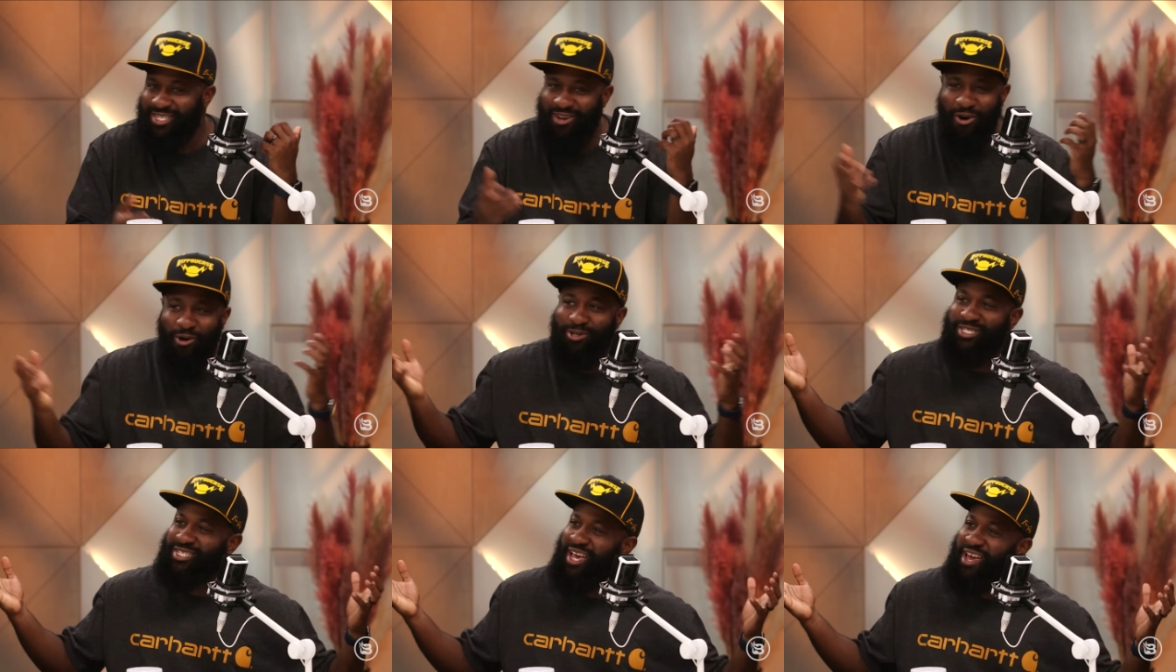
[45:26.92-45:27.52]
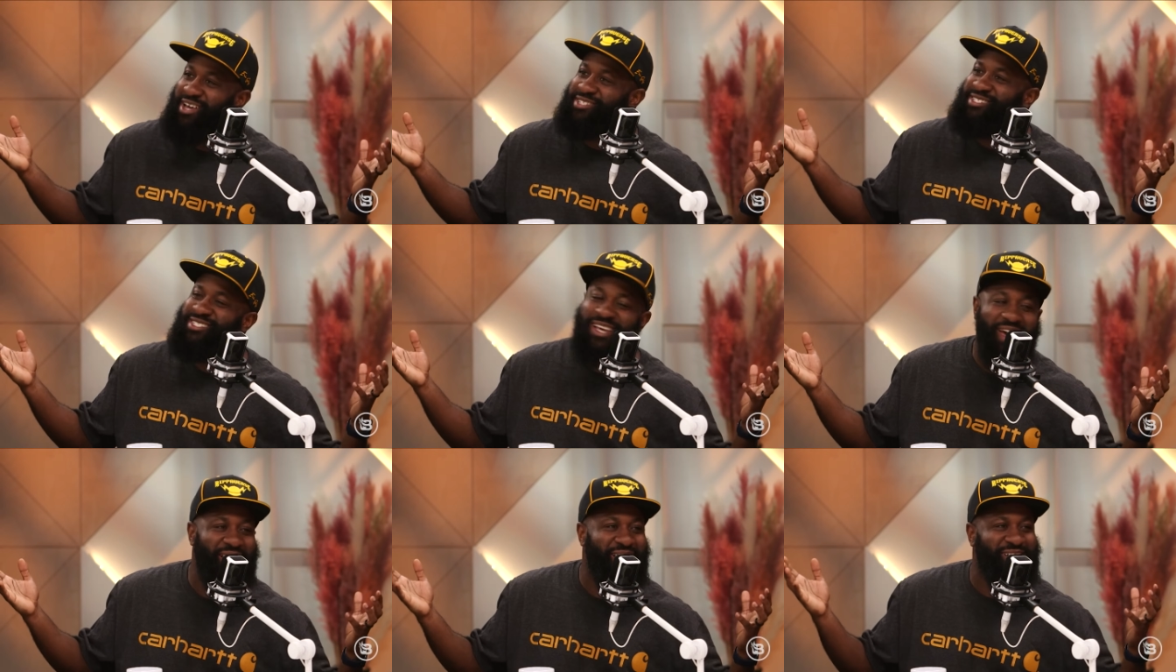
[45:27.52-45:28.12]
the old saying
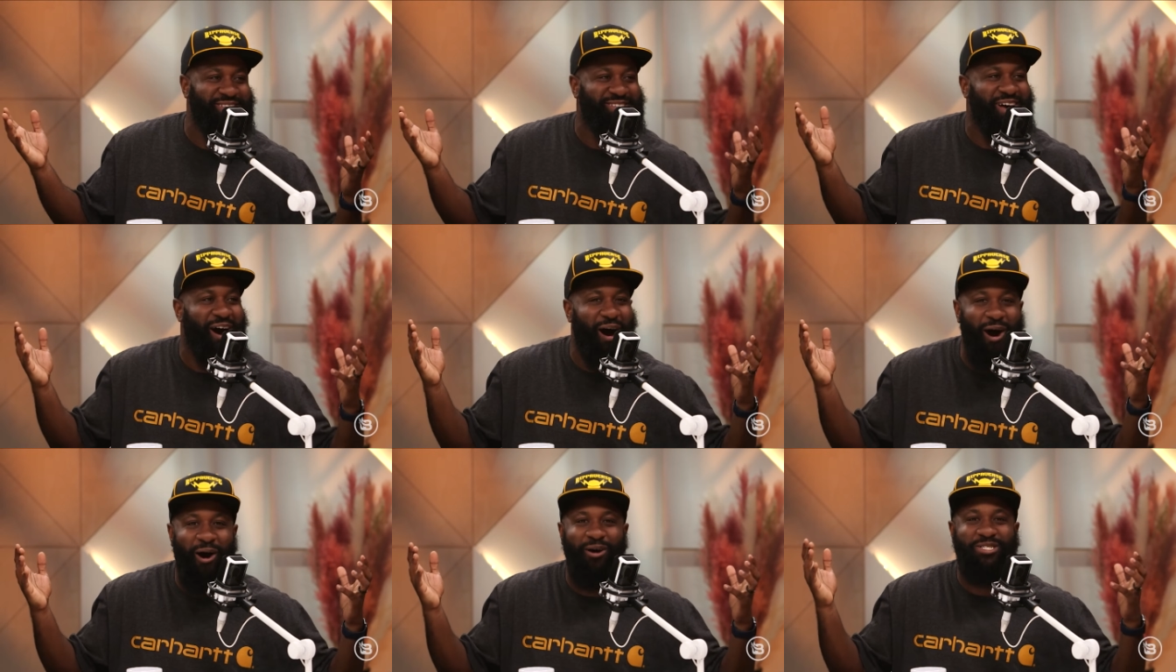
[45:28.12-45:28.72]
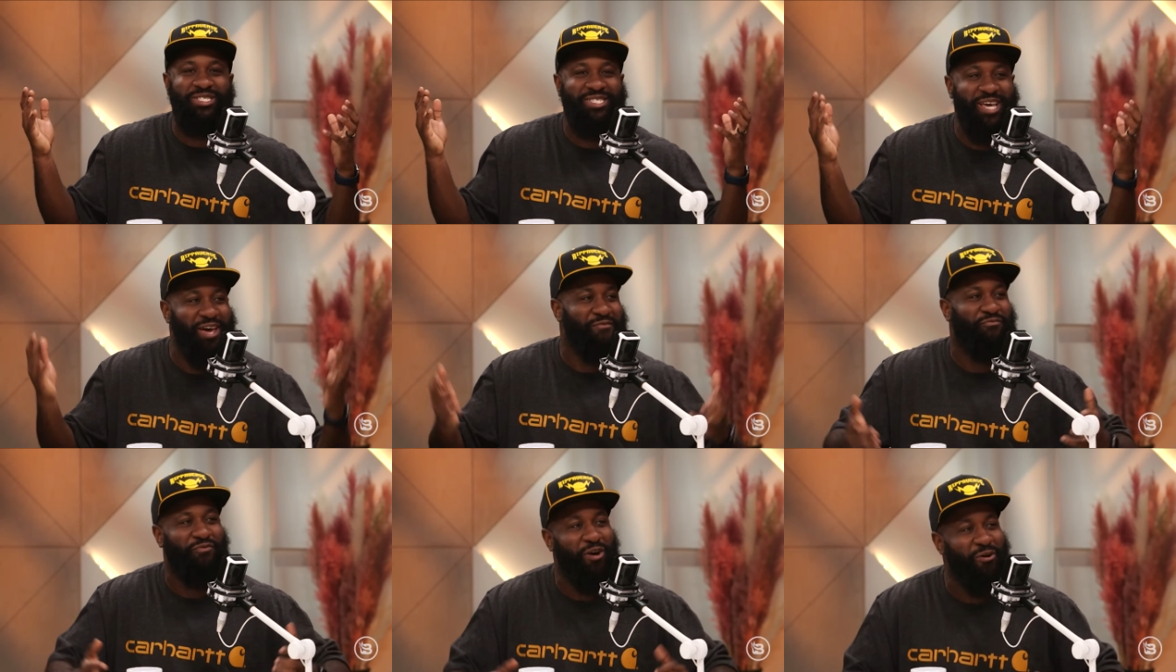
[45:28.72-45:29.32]
says, all
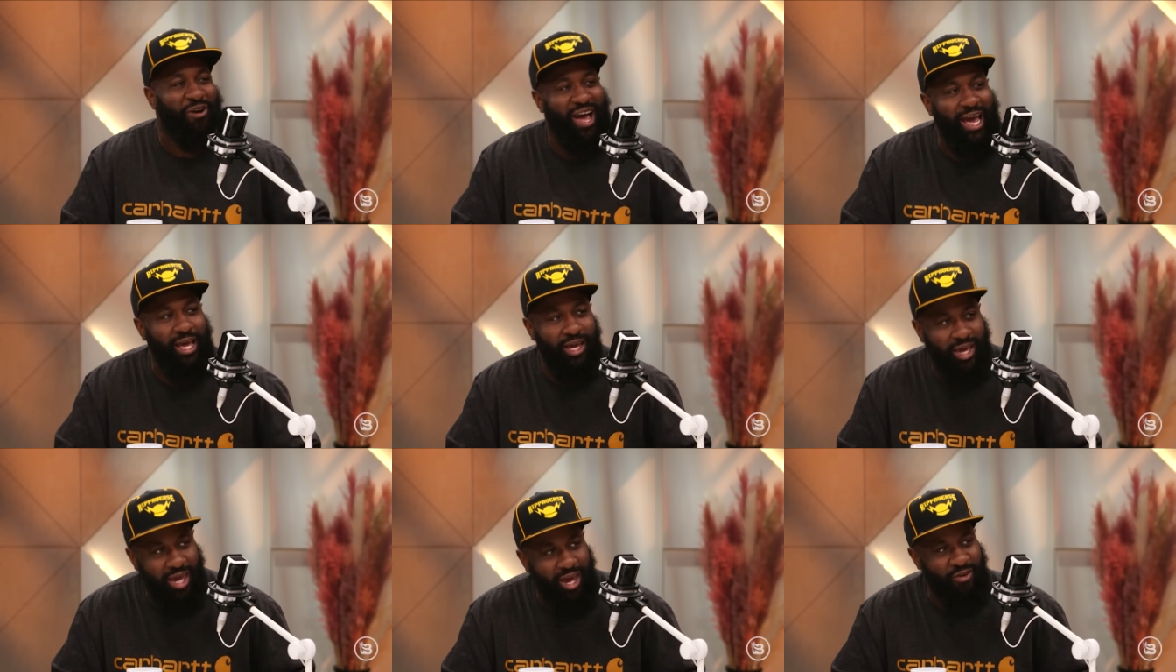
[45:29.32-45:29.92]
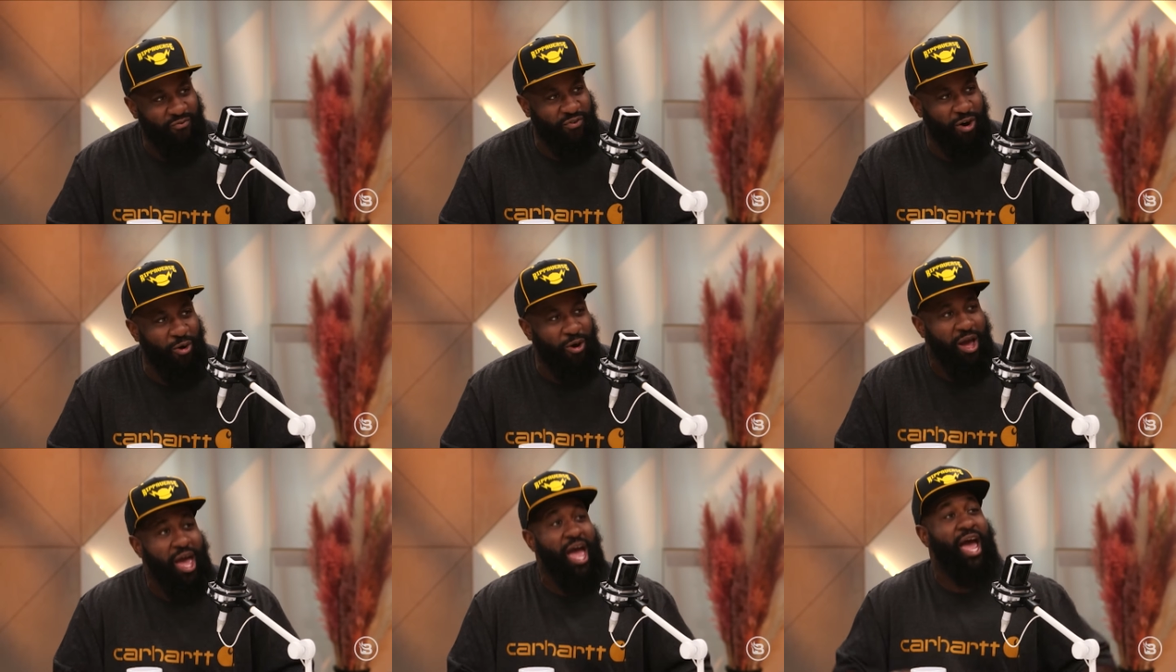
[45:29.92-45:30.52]
skin folk ain't kin
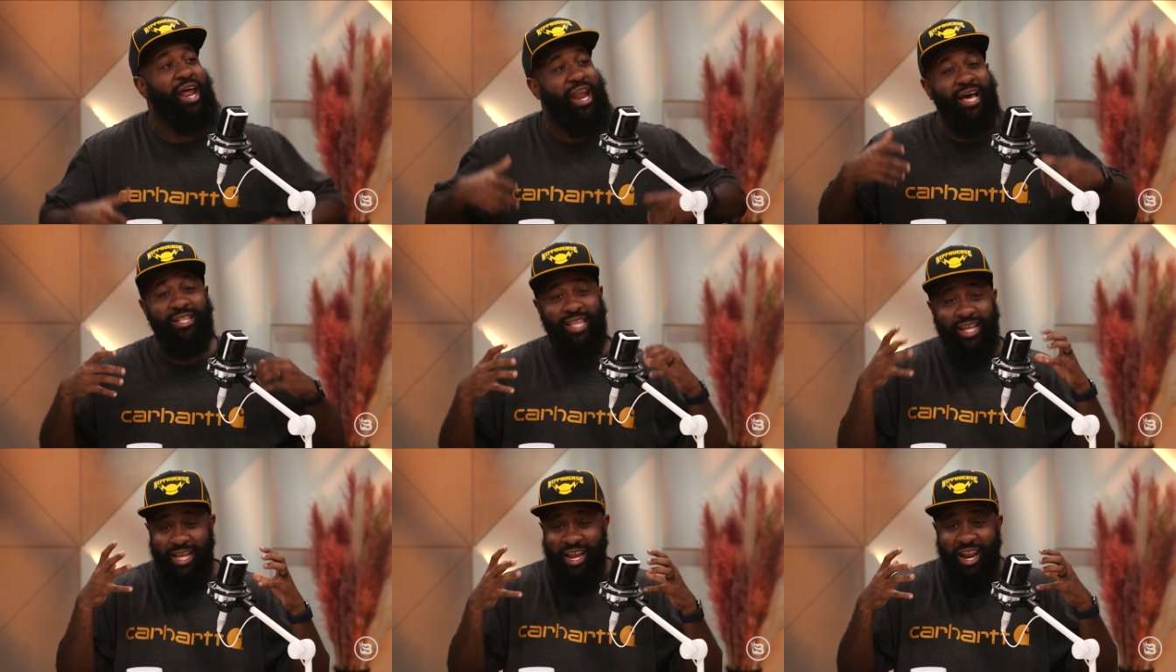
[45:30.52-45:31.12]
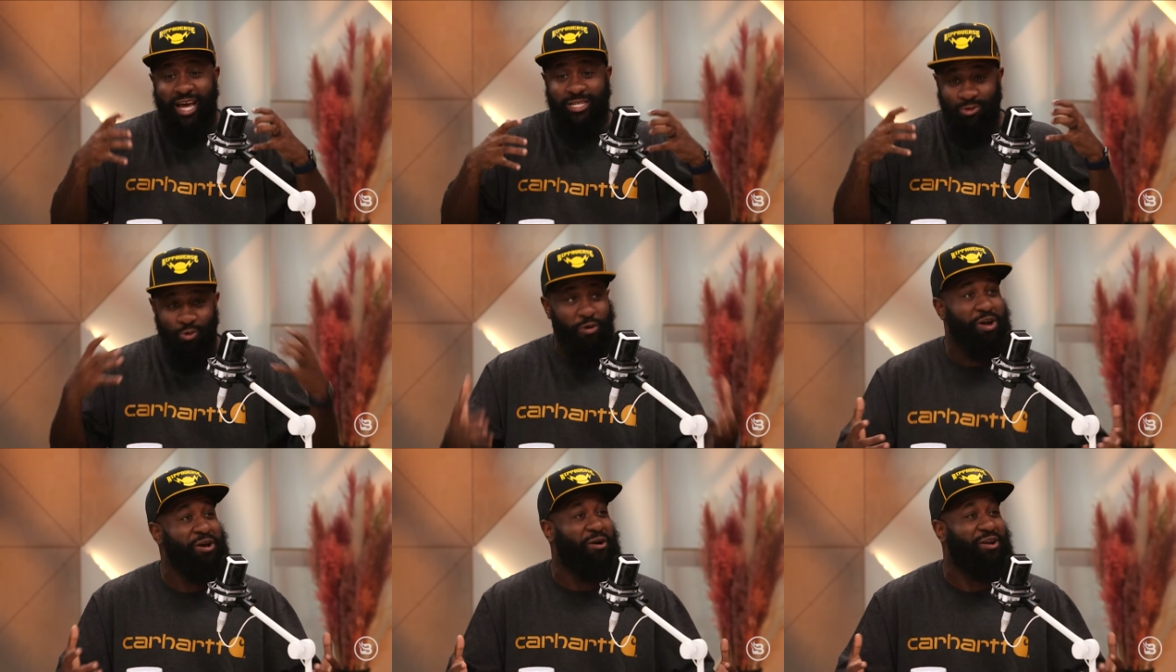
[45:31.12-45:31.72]
folk, and that's
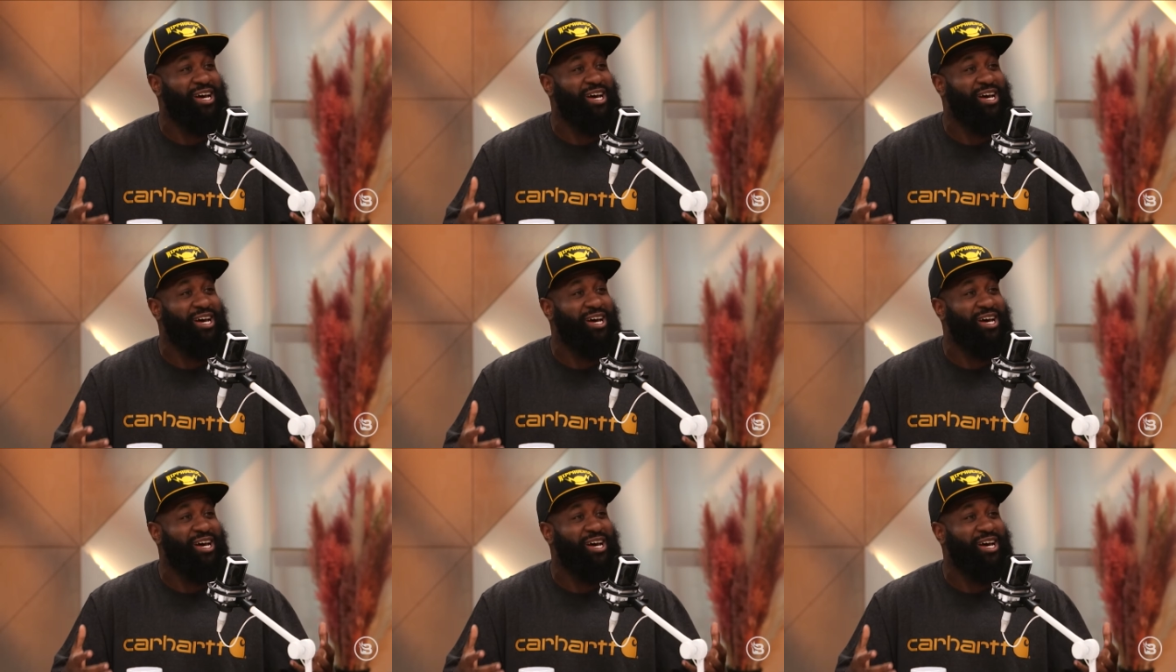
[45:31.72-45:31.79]
real.